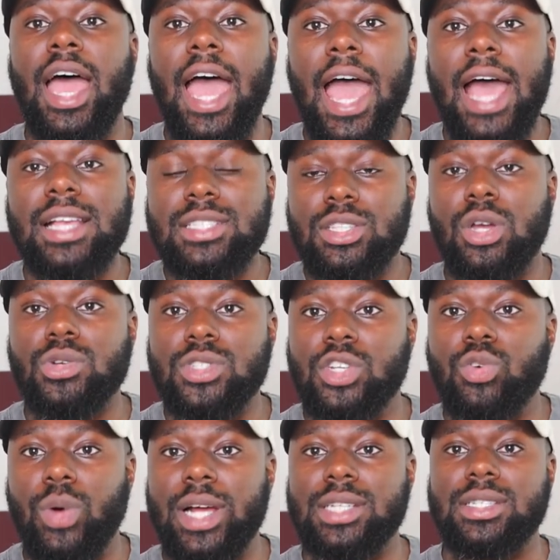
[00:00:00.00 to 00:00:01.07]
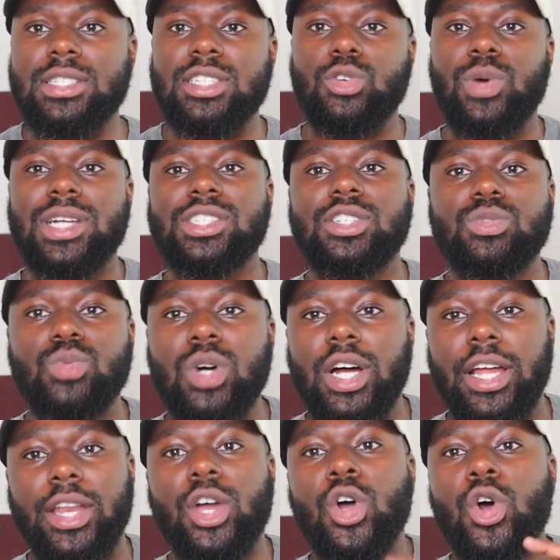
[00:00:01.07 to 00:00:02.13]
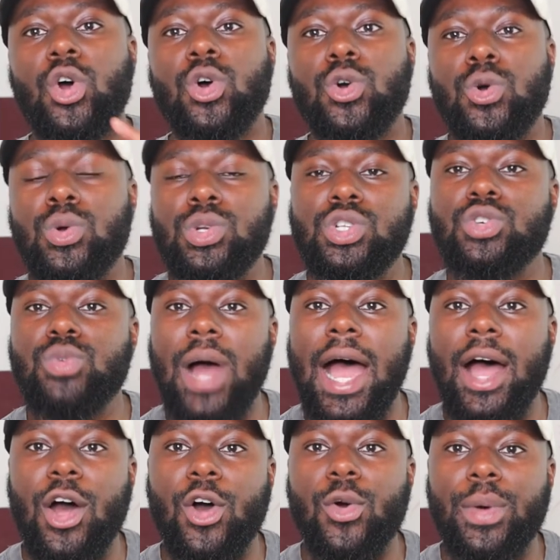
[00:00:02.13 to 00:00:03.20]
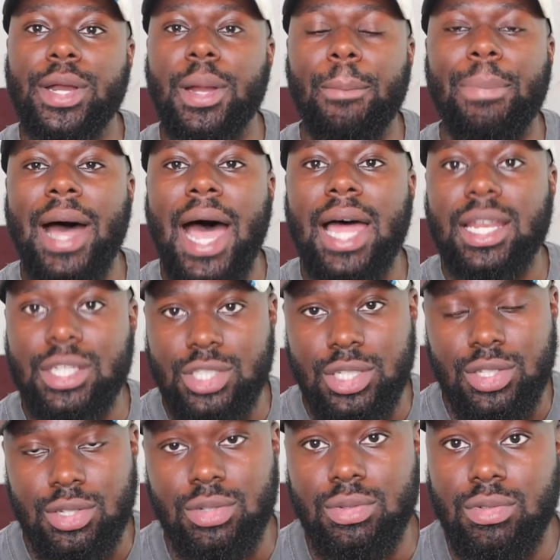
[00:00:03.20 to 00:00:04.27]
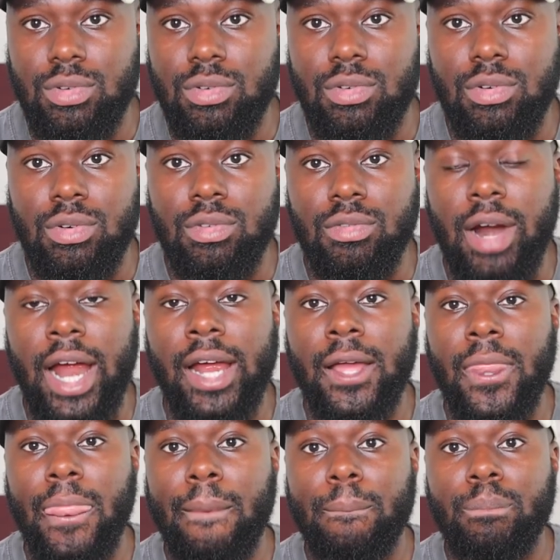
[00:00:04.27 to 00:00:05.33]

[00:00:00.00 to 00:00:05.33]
ask those questions. Question one, who do I owe an apology to, right?